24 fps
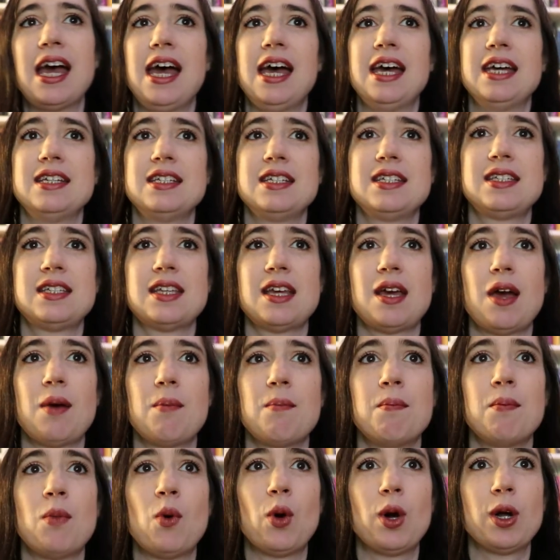and
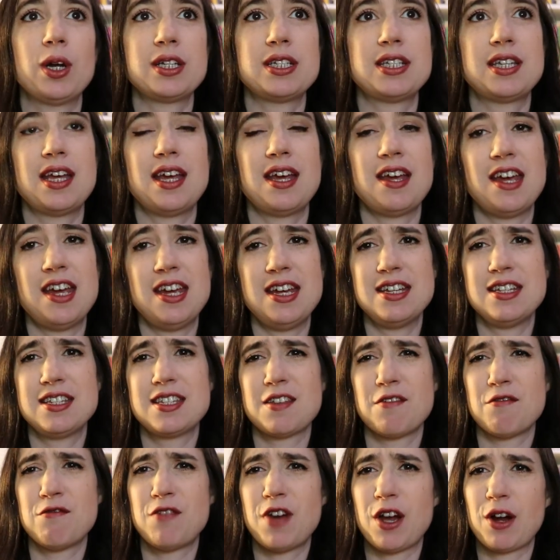Mort
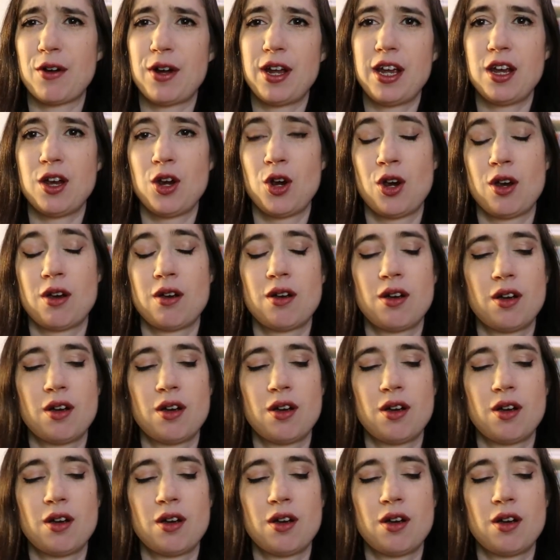is very